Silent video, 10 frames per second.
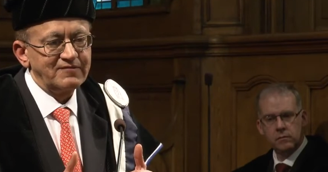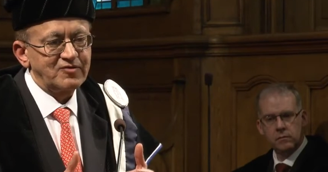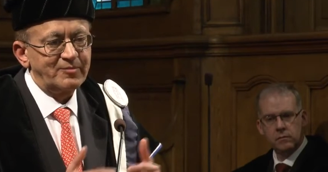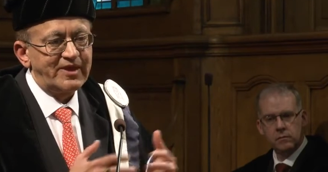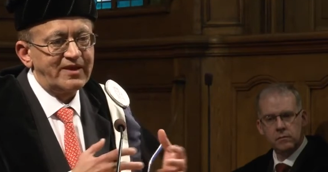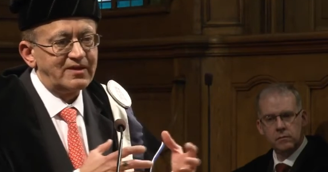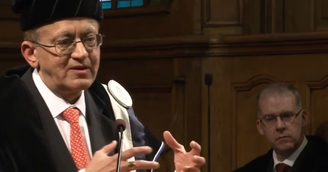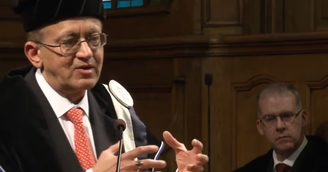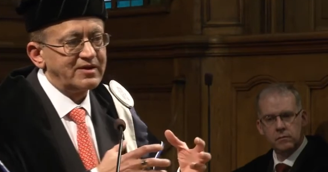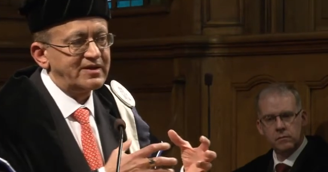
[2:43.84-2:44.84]
Speaker 1: from
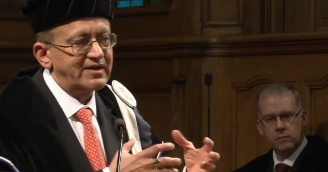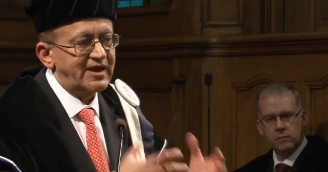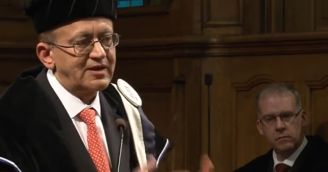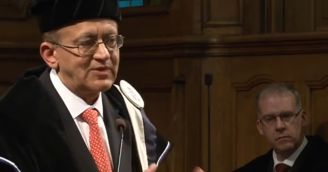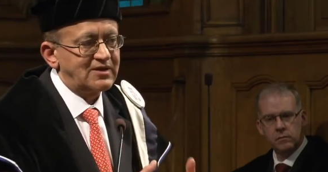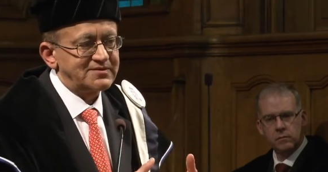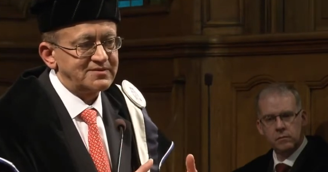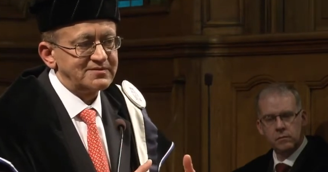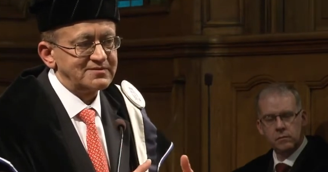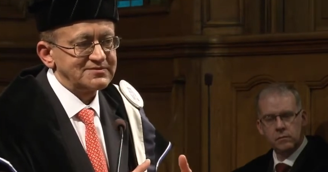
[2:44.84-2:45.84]
and not only in animal,
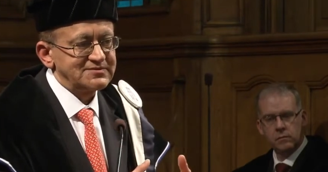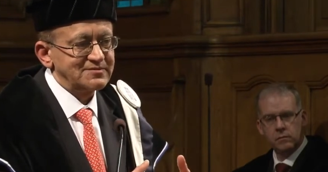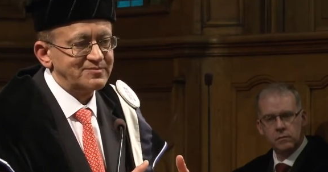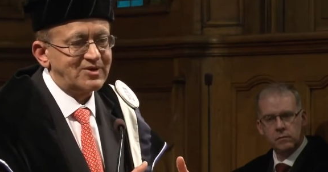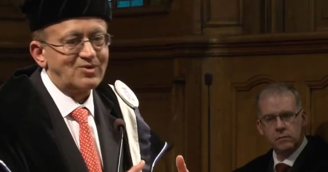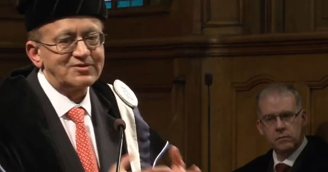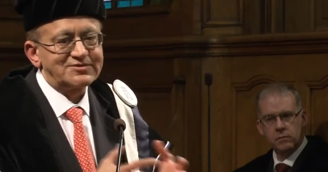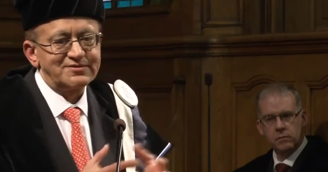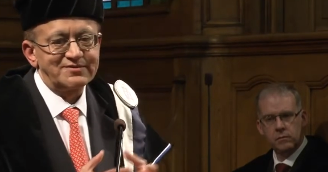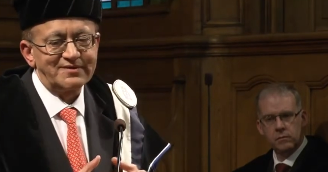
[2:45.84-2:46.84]
but
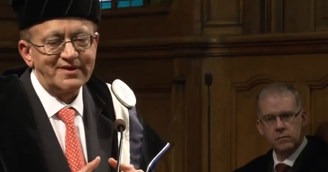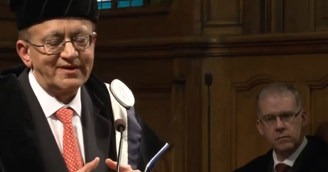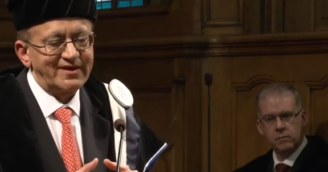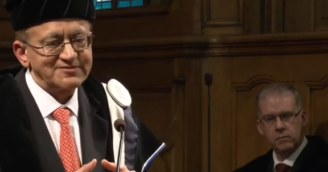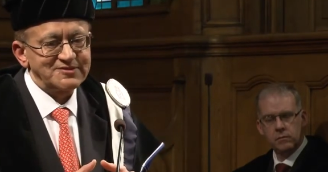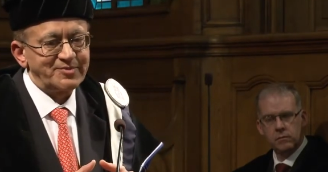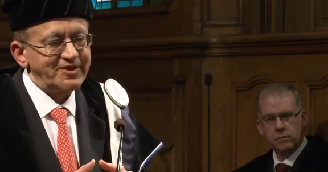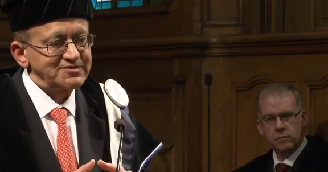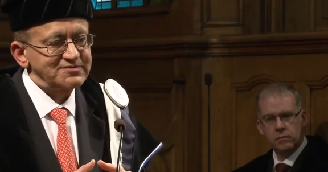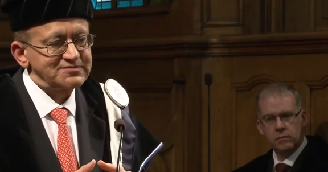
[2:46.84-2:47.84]
also in cancer
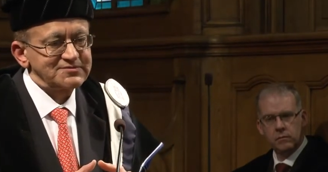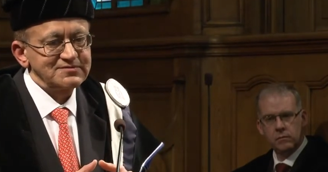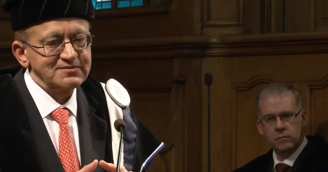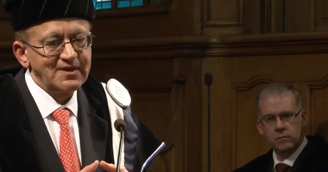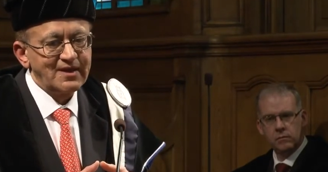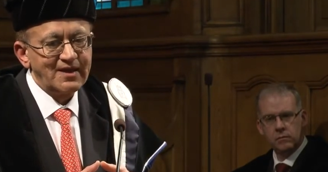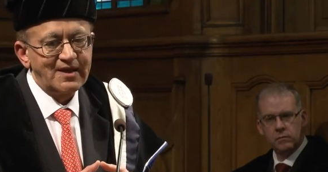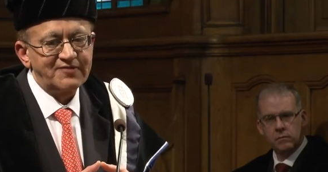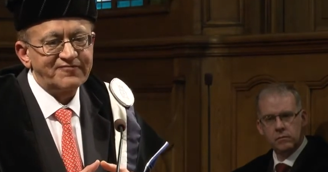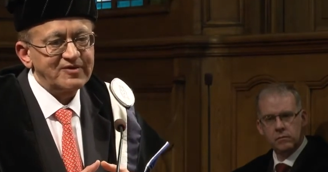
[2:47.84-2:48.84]
patients.
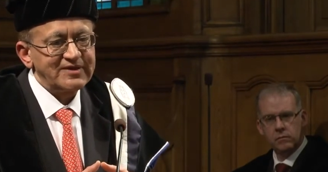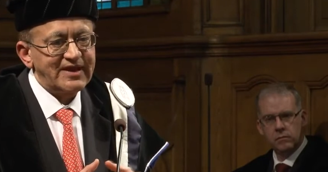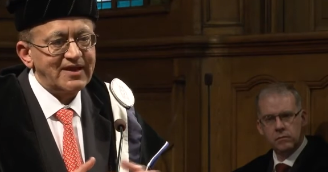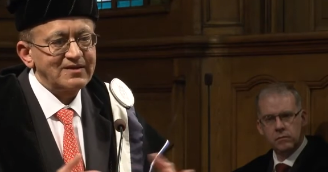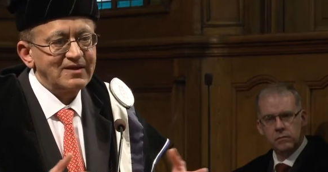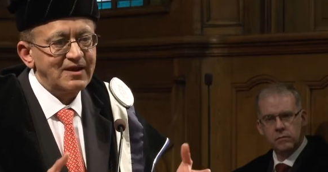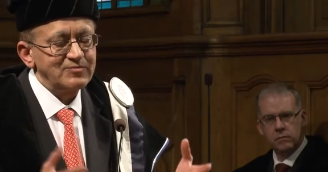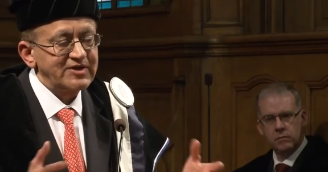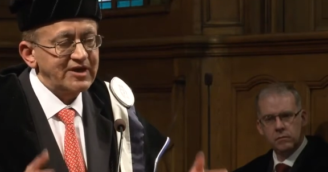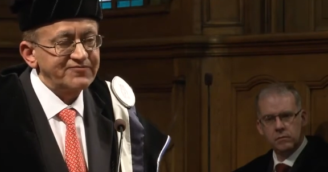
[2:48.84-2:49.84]
And for that,
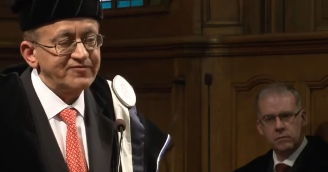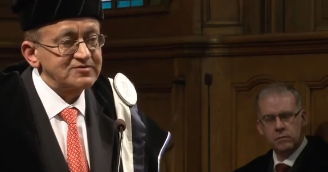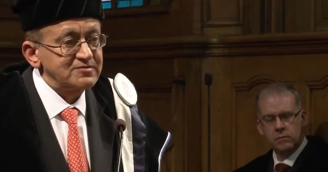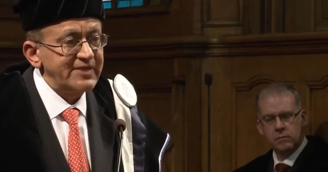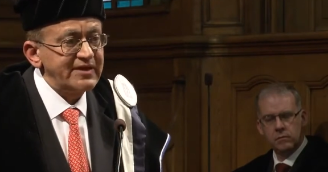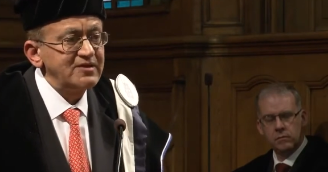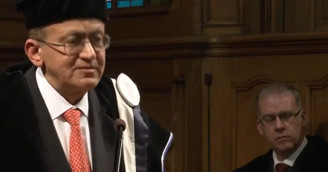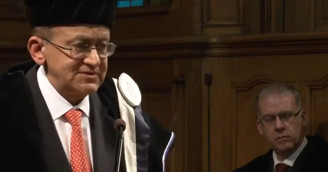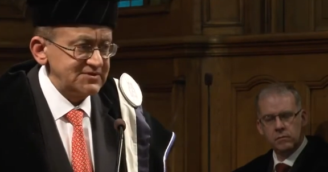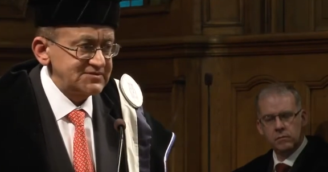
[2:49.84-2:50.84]
I'm grateful to many
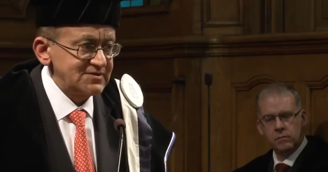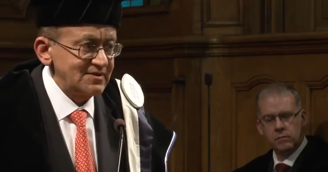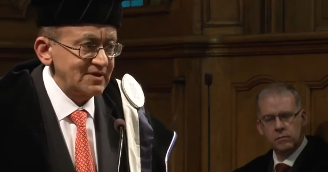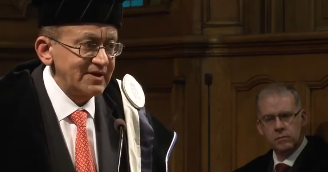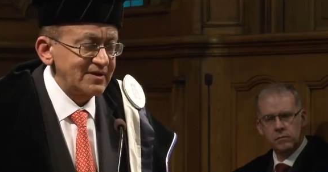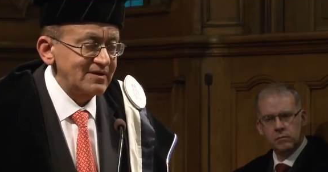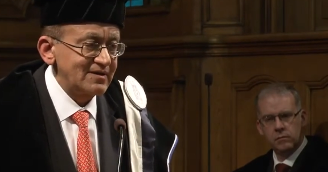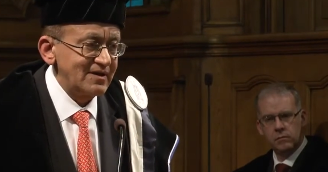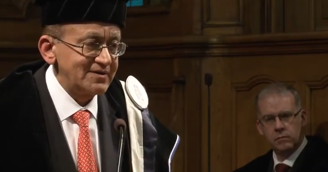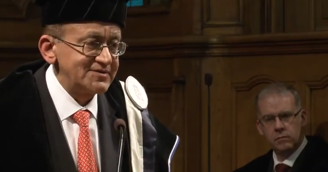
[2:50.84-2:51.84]
of these clinical
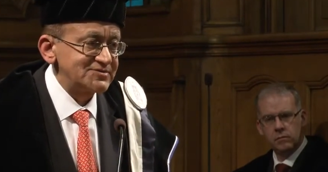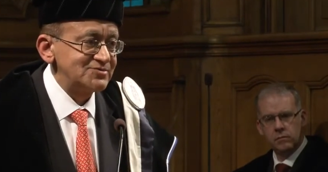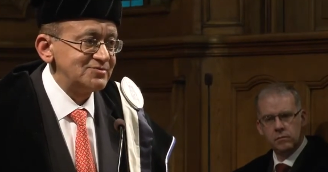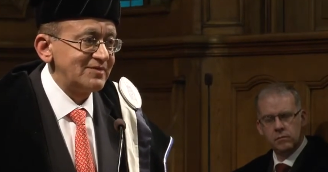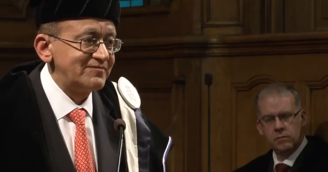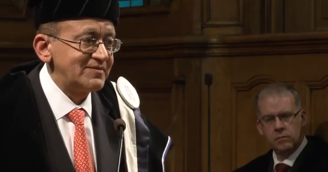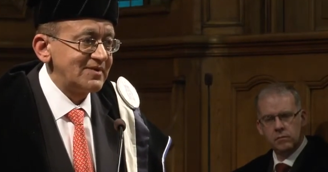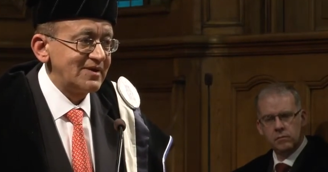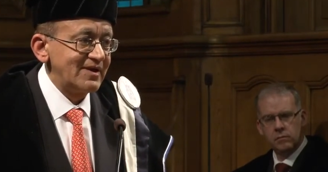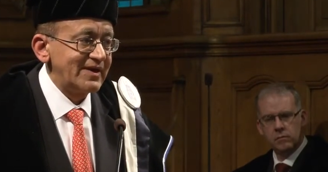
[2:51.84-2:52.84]
colleagues who have
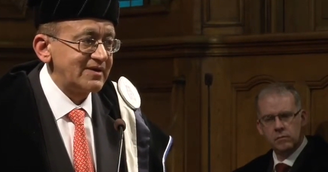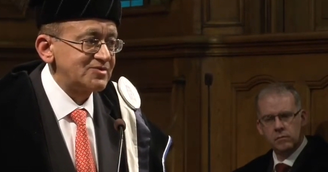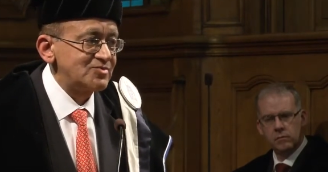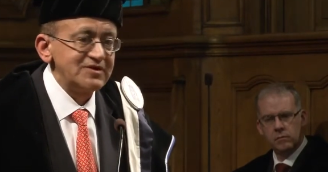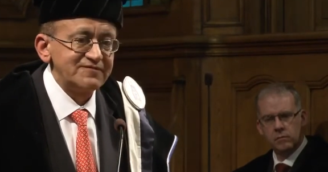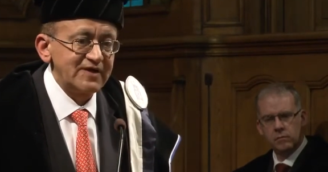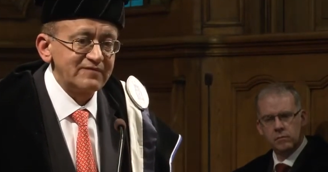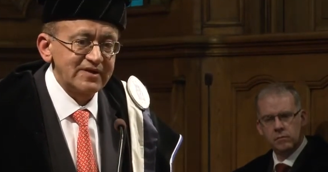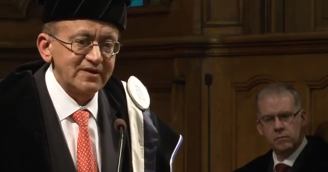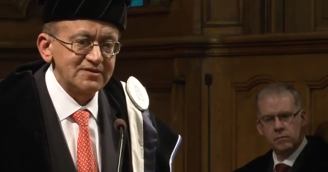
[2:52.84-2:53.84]
led
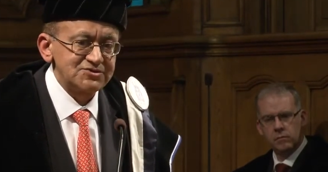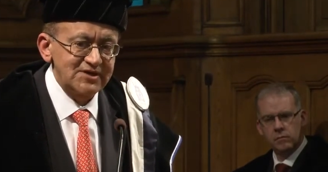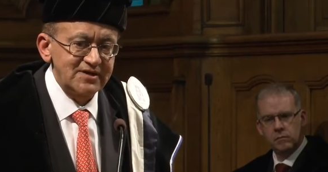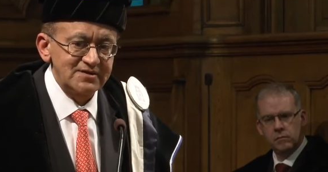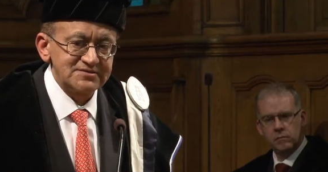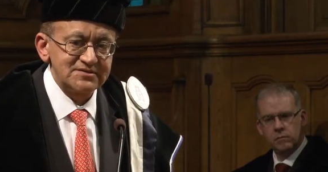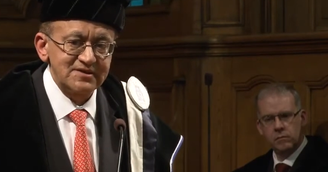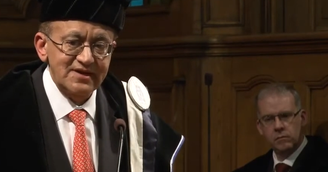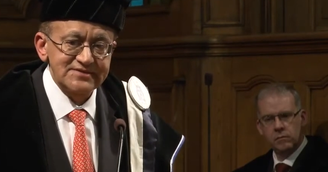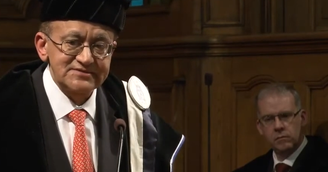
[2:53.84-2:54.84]
twenty-five clinical trials in
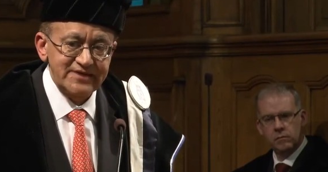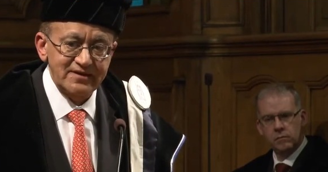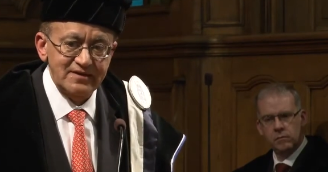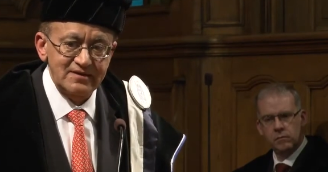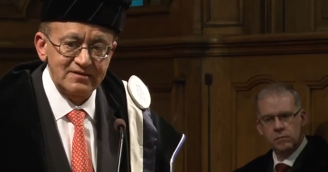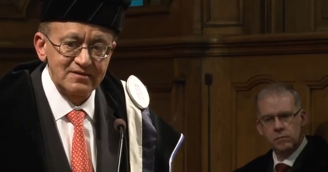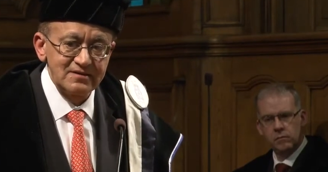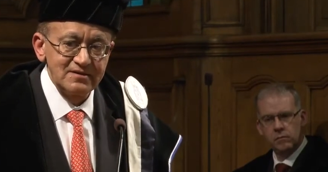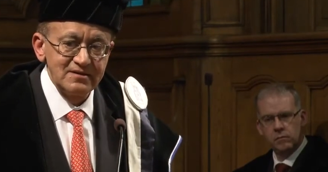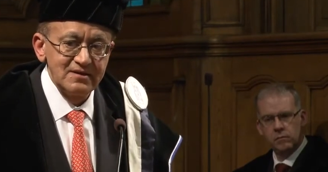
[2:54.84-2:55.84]
the last decade
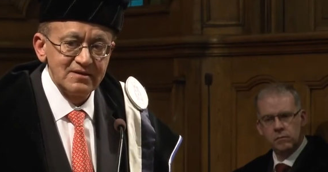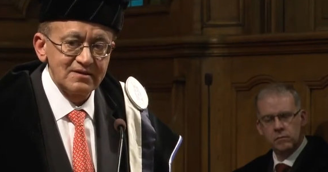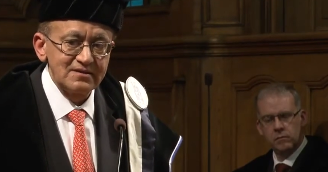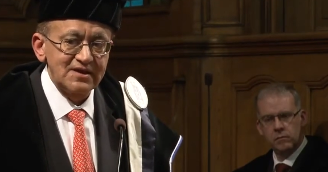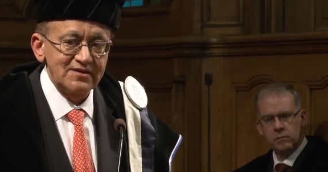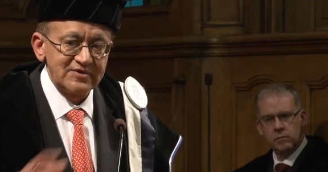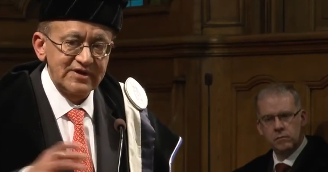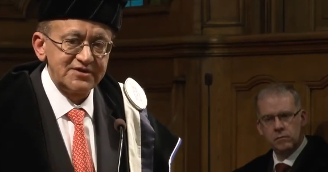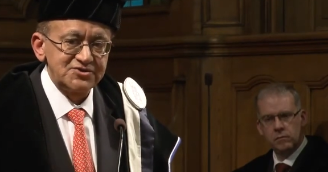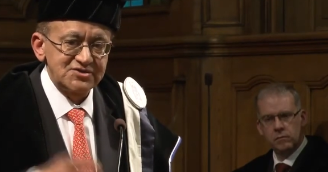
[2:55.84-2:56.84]
that have
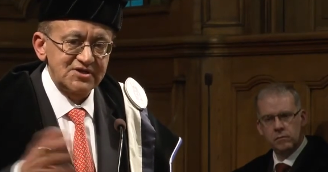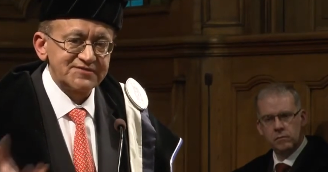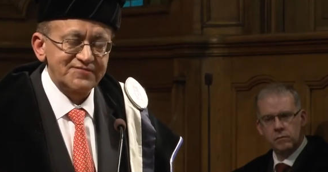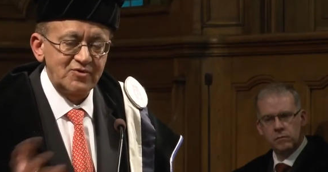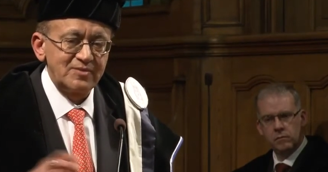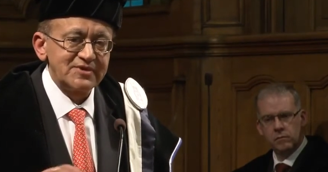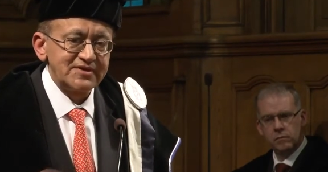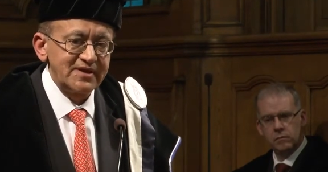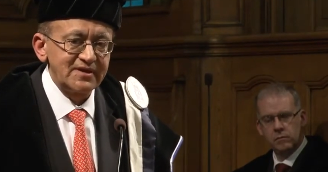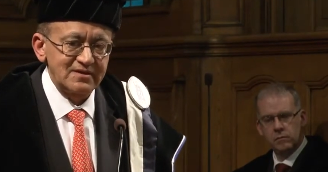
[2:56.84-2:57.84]
really transformed the
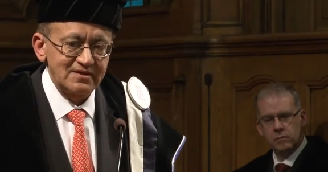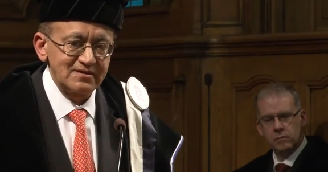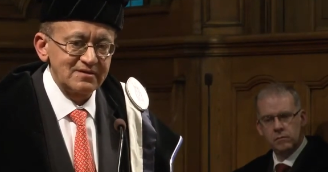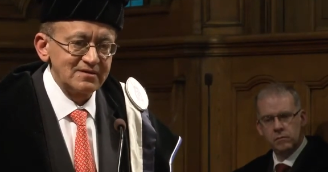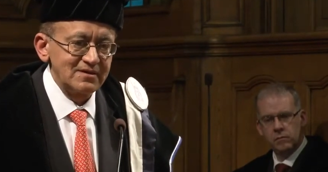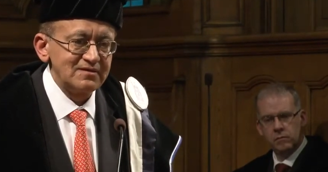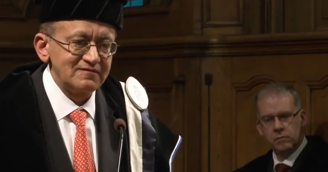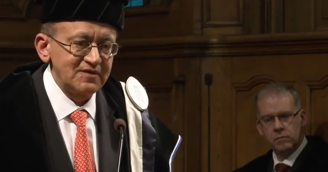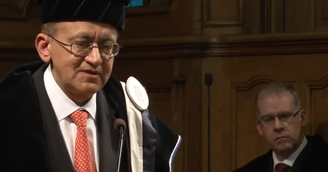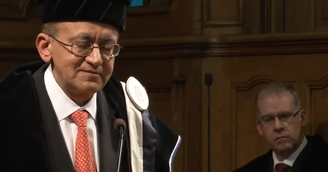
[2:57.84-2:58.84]
thinking in the
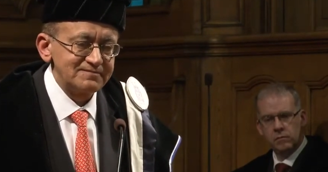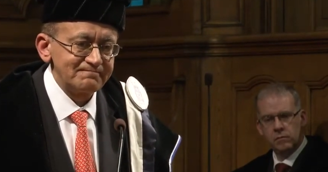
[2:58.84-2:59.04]
field.